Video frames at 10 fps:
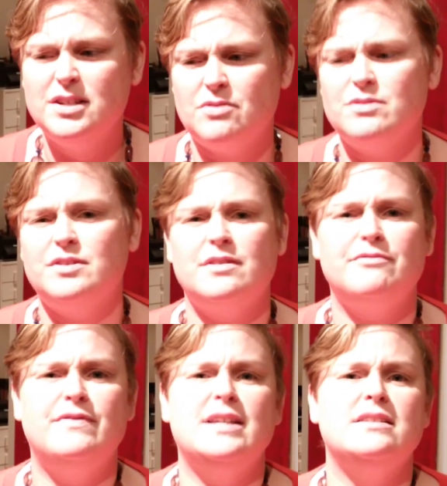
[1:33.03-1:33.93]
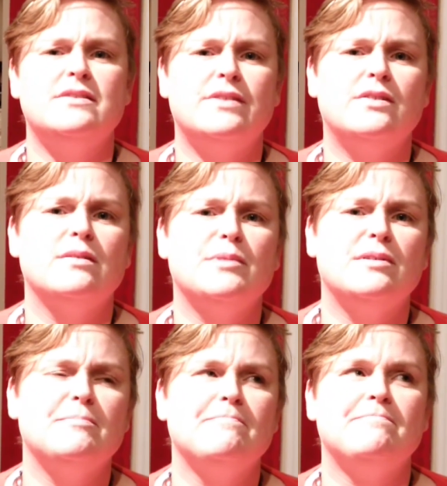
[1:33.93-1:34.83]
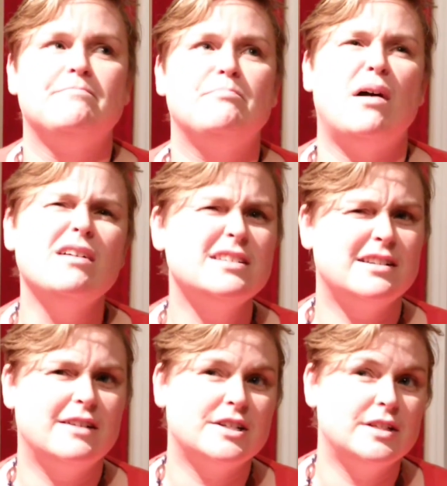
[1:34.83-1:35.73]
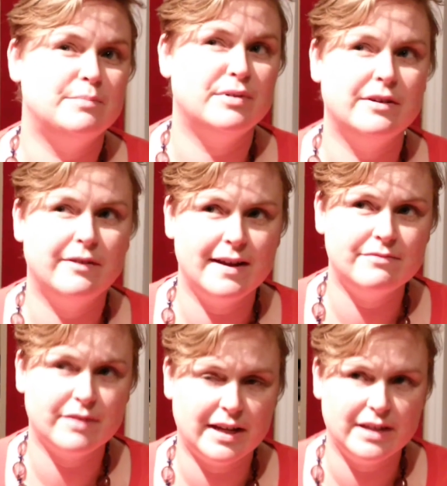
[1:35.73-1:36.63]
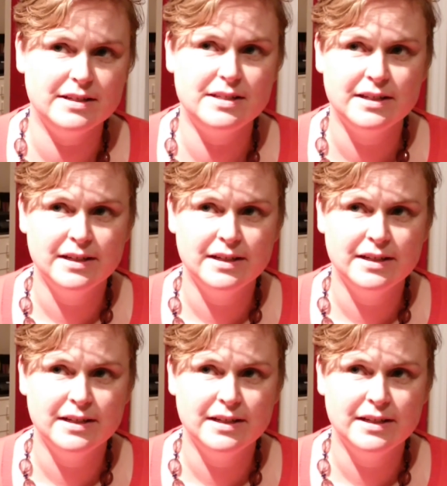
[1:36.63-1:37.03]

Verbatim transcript: don't sort of fit into a normal box that are actually pretty great for kids.